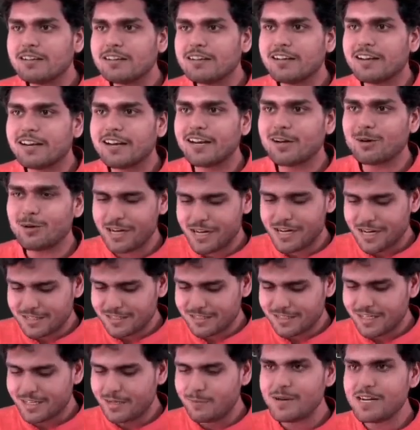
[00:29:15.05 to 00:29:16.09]
require
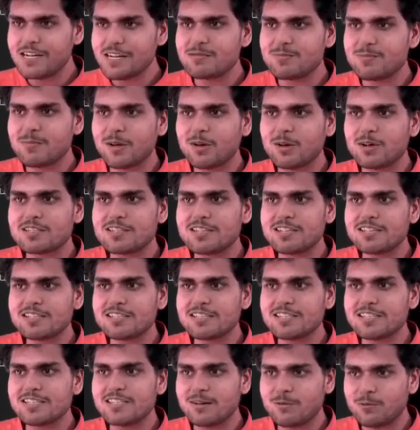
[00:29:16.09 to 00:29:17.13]
statements, because this
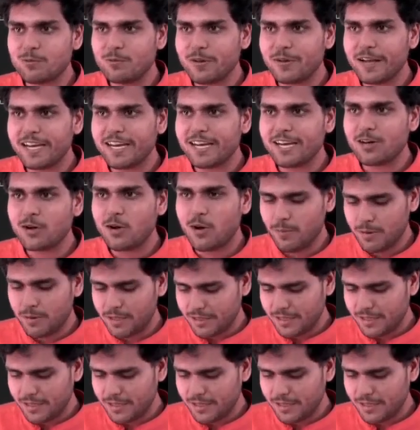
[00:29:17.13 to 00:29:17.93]
is a very common